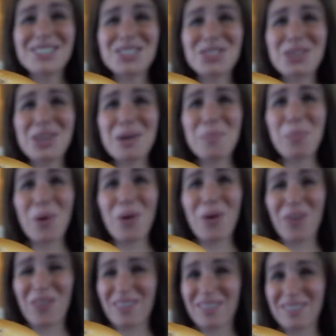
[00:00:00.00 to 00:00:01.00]

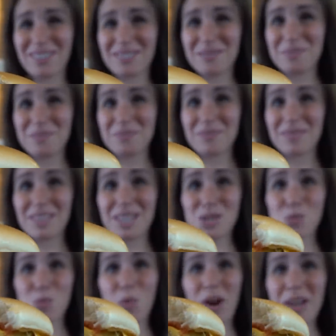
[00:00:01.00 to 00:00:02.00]
Triple,
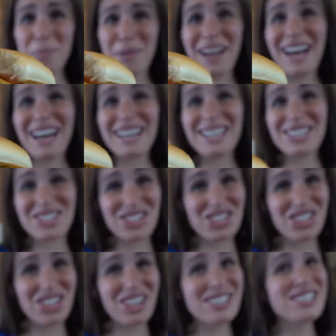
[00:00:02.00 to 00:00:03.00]
because one patty
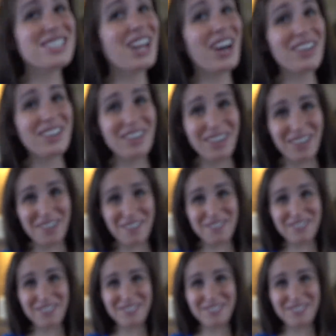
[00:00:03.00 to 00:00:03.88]
is just not enough.